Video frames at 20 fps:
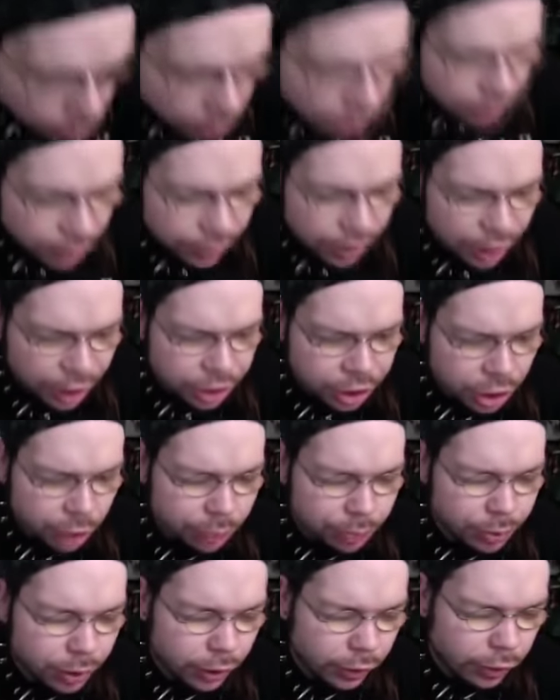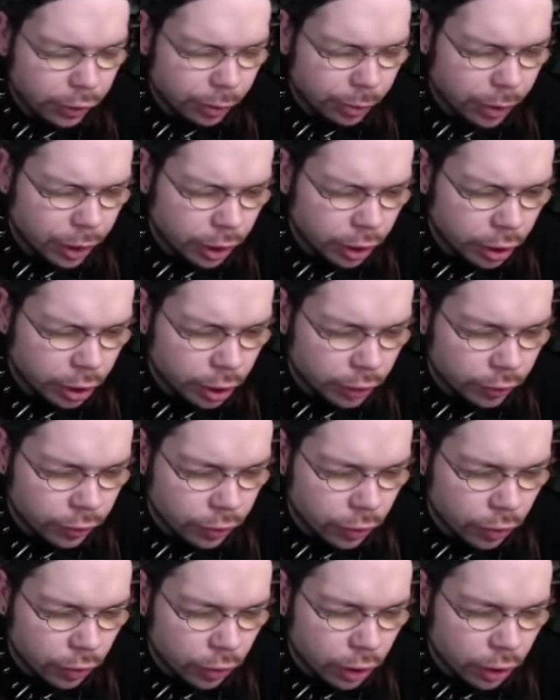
And that shit pisses me off too.